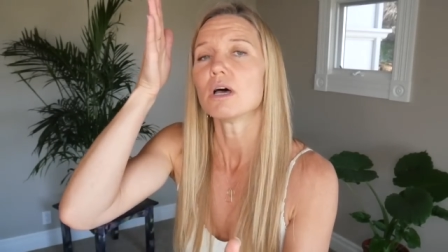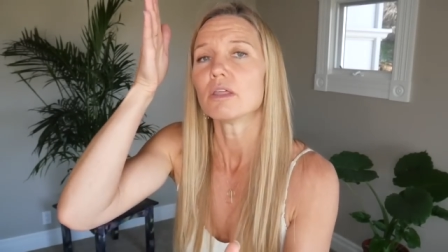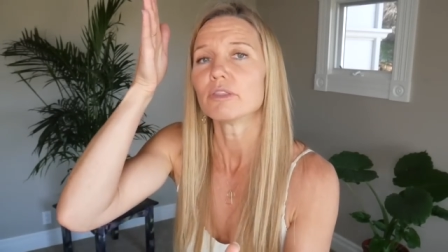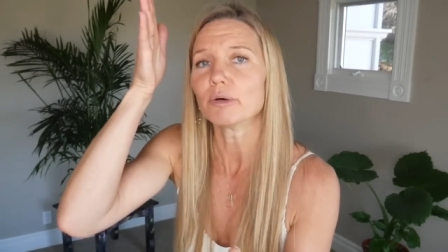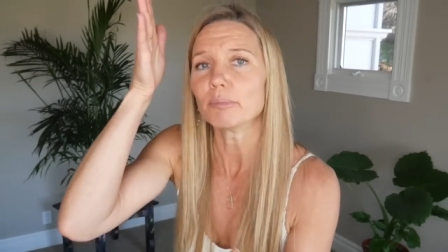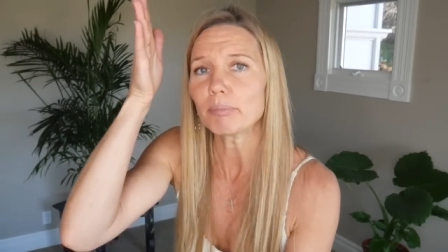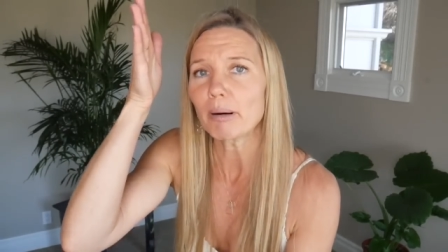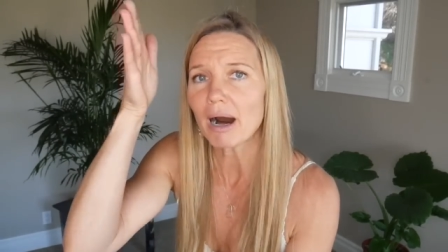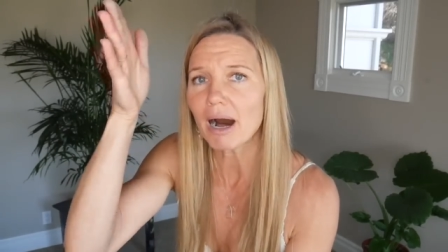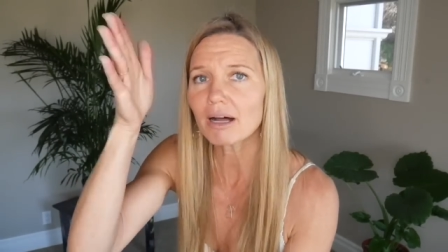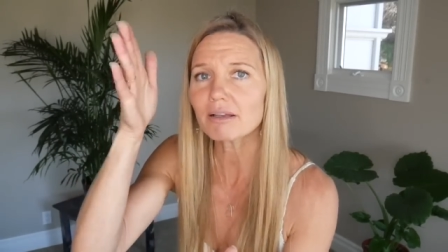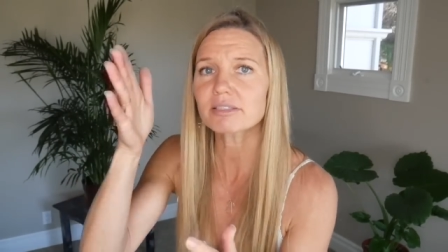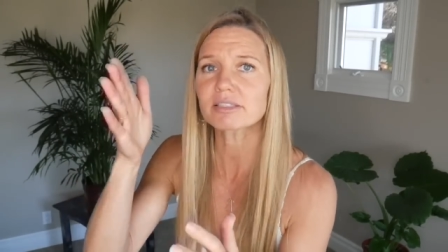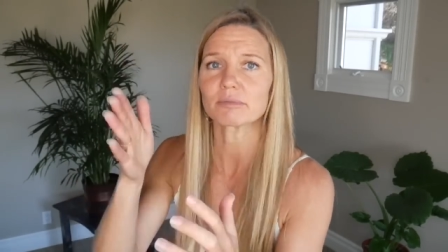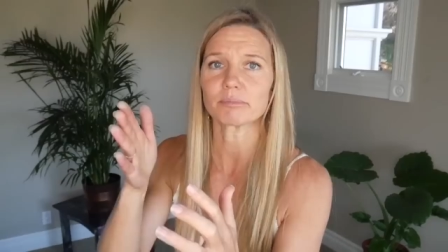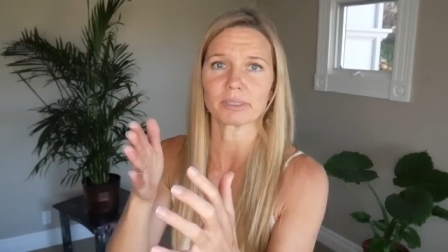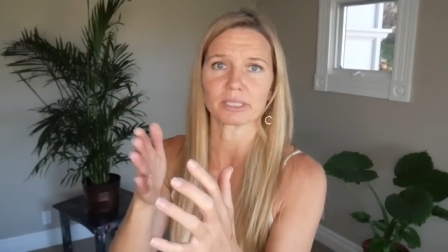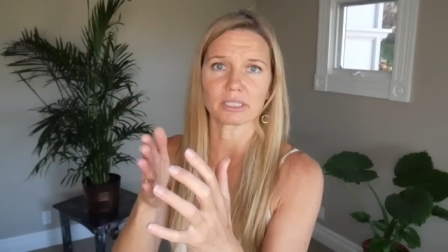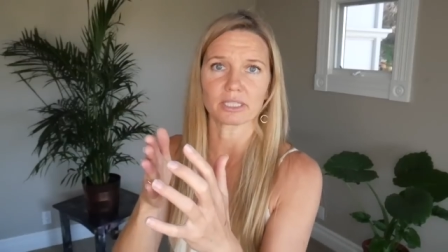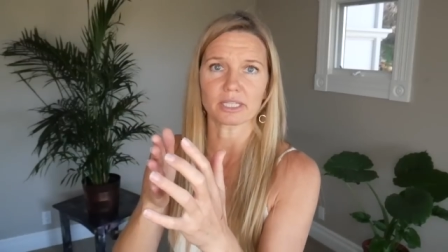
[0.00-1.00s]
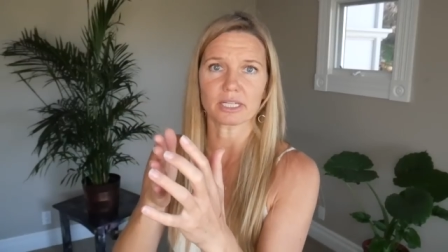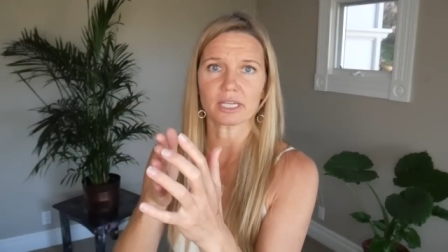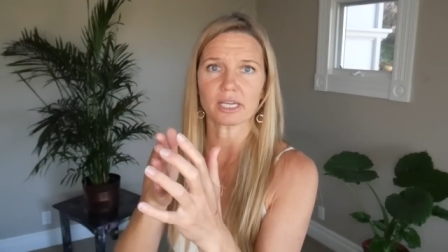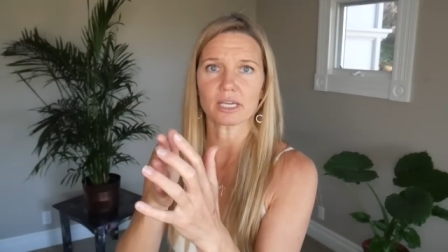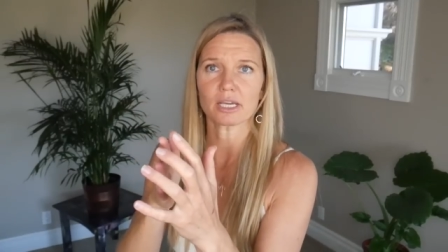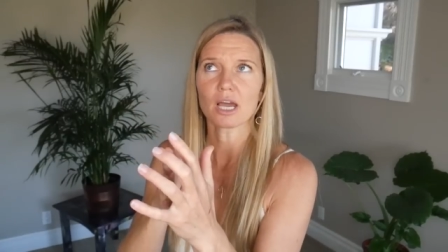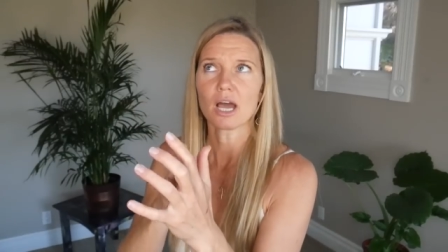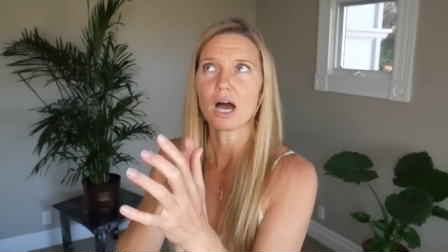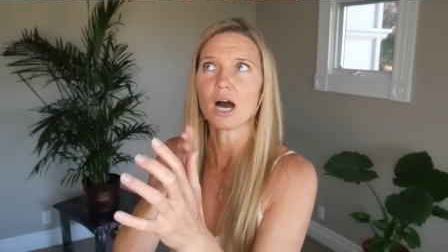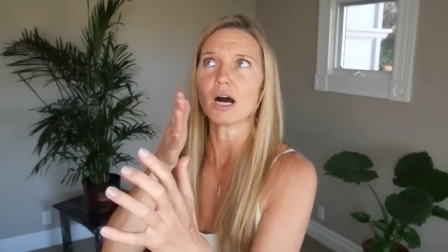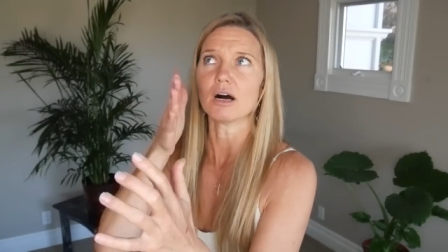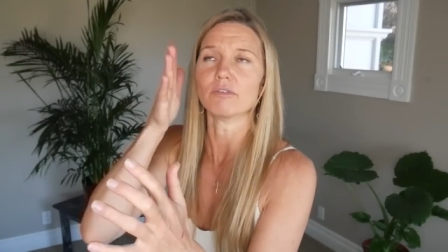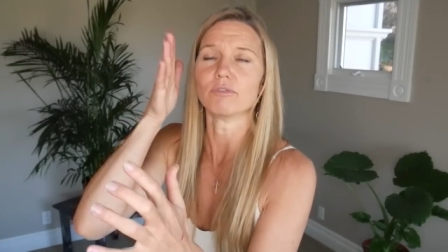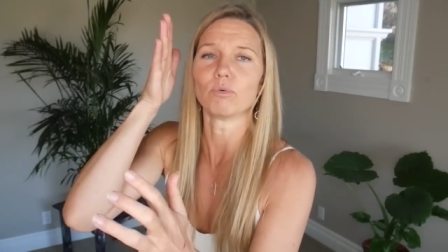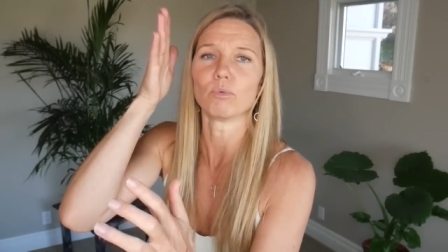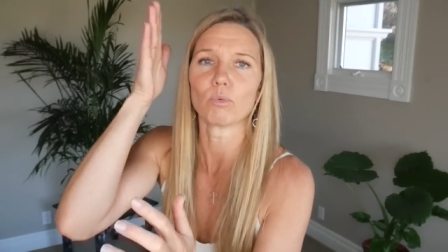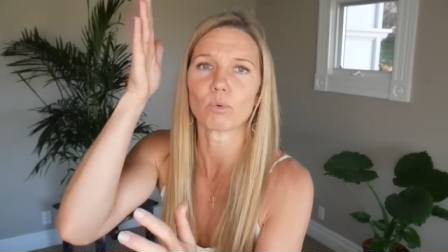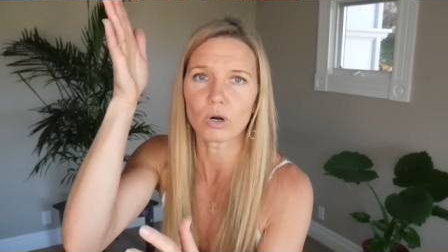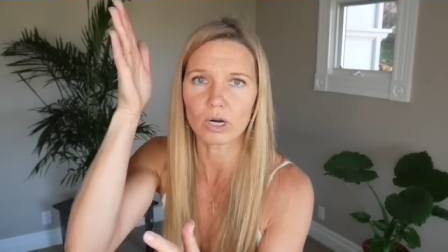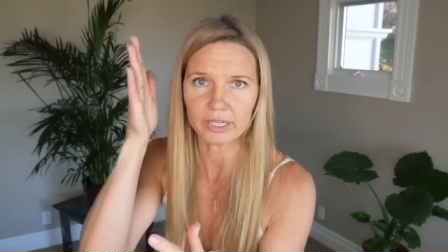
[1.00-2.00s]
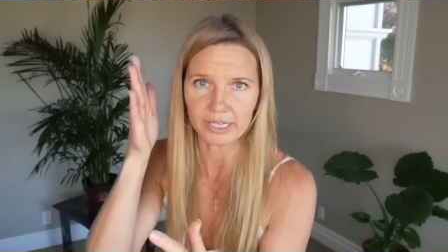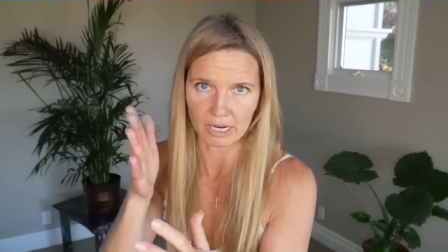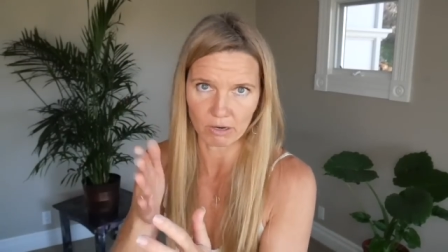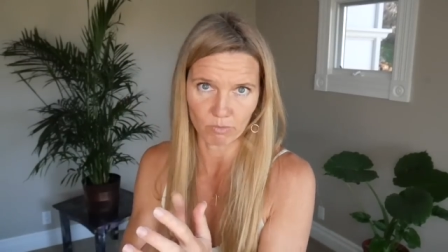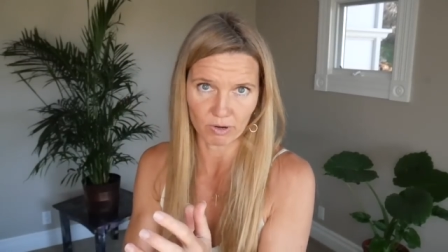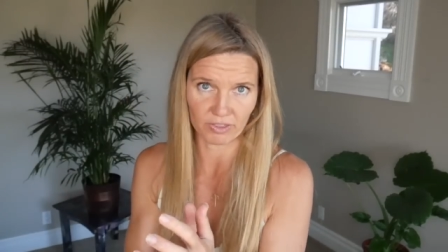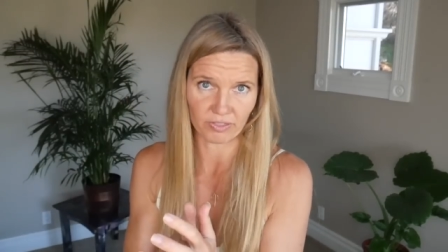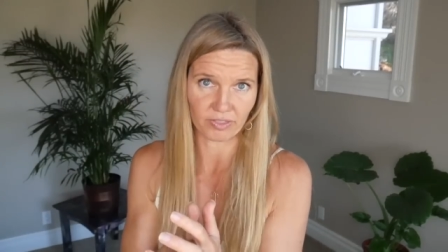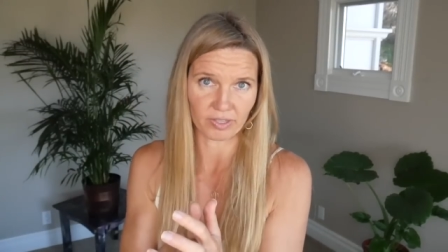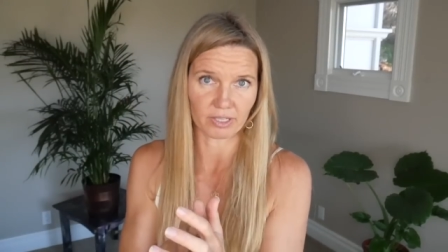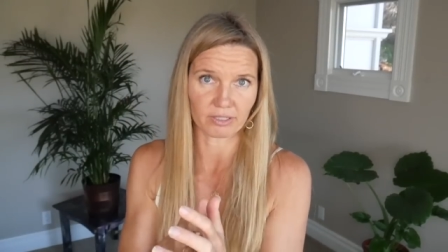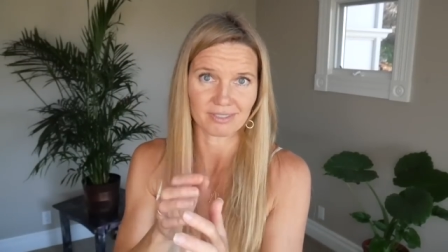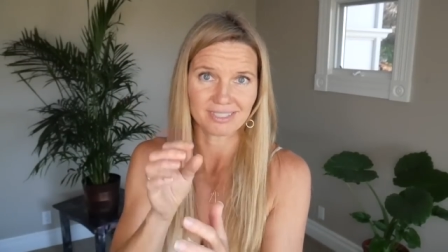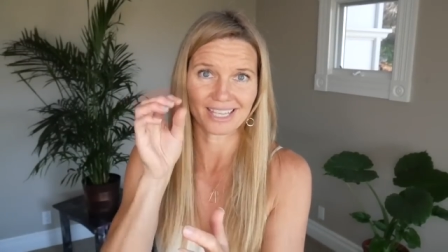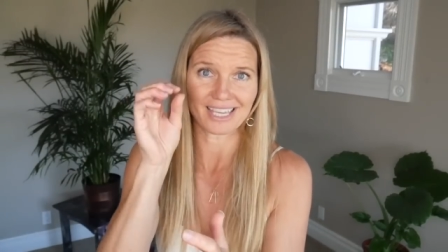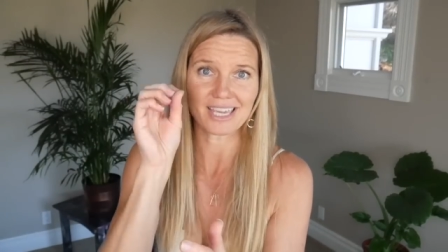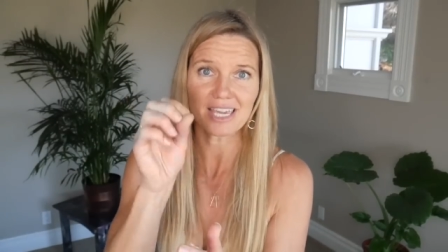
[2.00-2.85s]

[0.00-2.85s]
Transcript: the possibility of working with this.